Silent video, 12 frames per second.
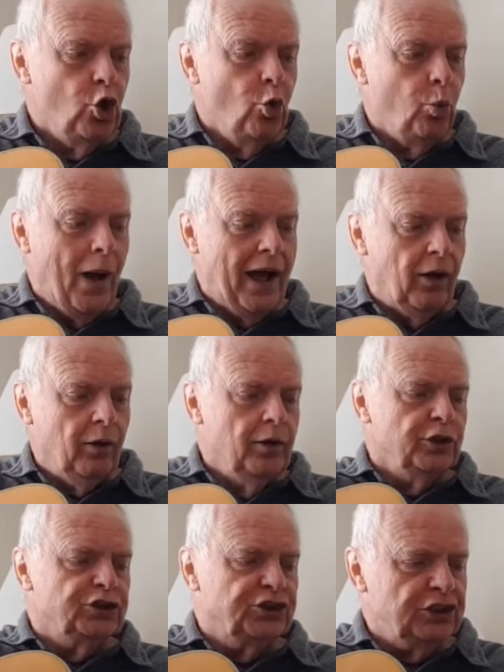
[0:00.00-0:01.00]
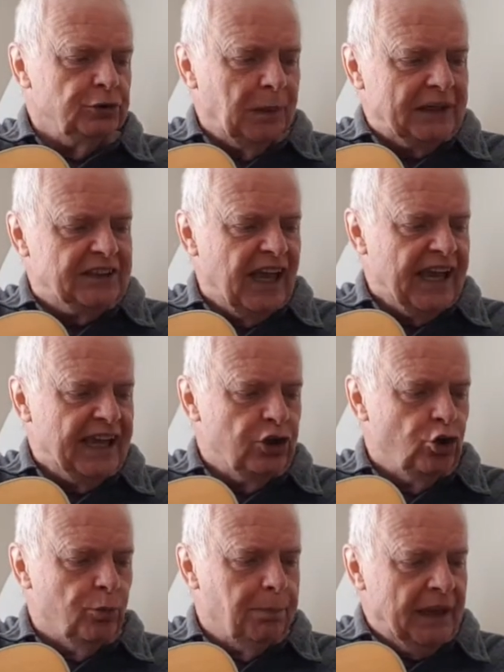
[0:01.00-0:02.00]
Well, just by taking
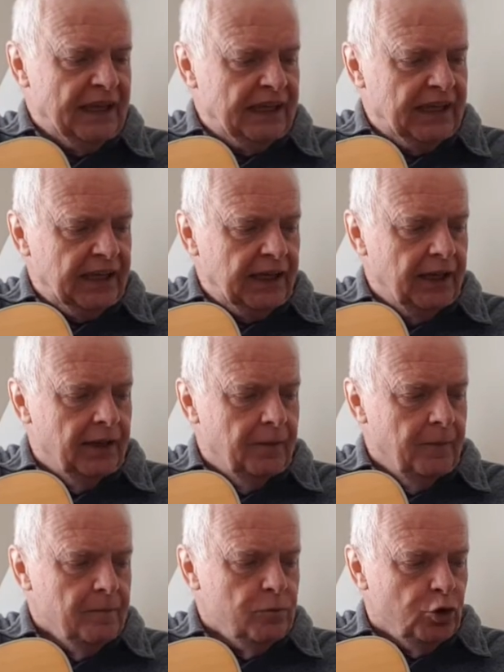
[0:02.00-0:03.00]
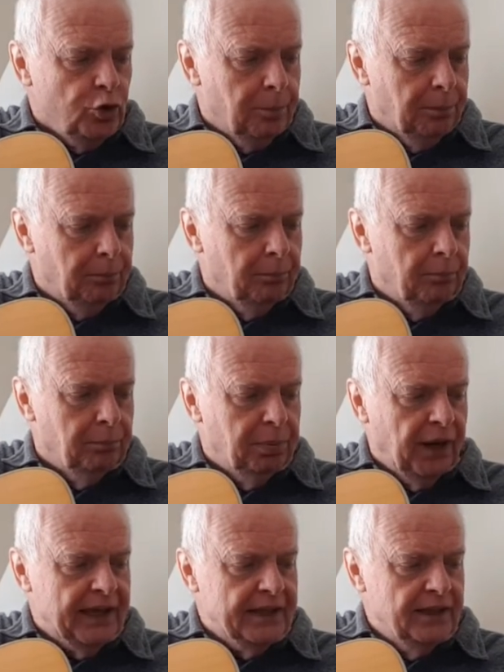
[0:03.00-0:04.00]
your pinky, you
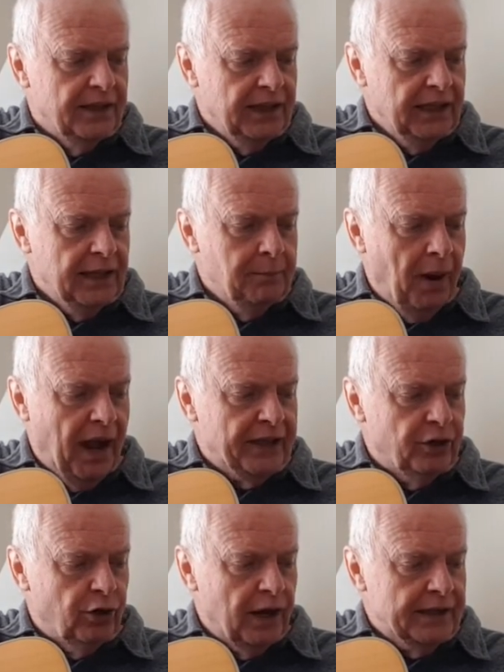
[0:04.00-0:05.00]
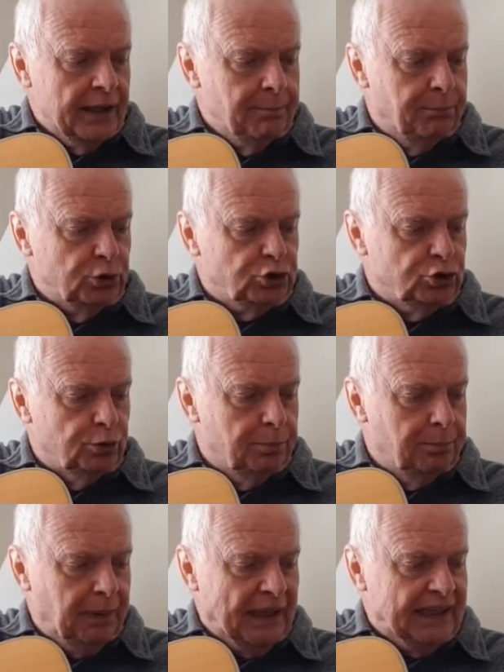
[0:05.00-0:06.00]
play the E minor and then put your
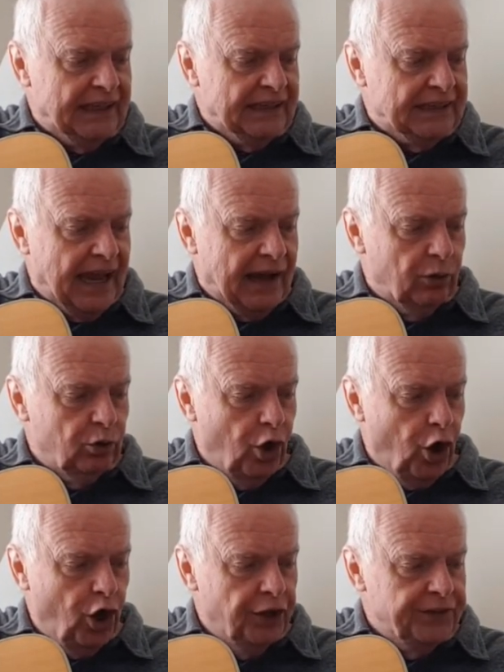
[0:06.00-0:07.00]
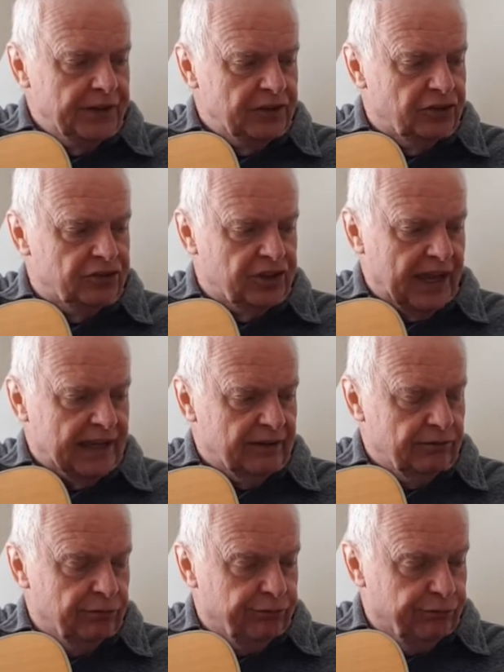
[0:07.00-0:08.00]
pinky down on the
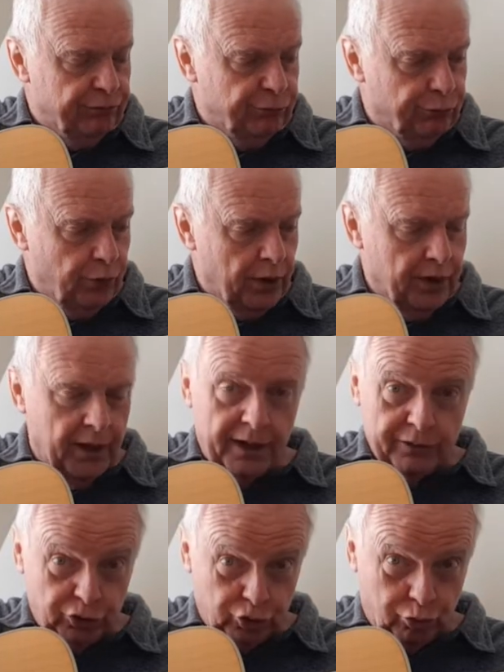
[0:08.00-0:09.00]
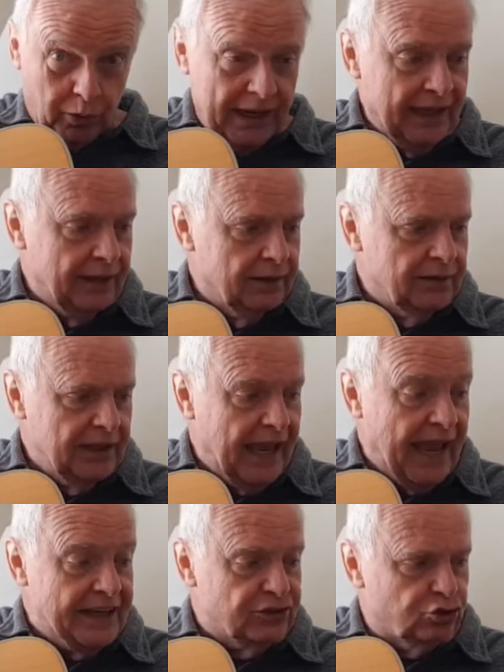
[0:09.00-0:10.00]
second string, the
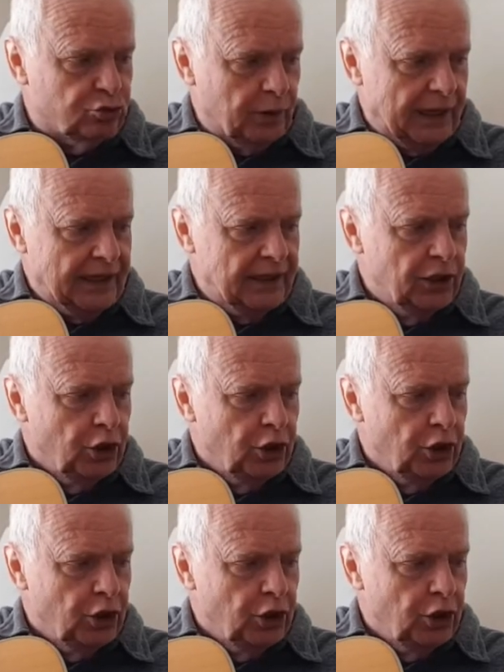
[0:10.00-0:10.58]
A string,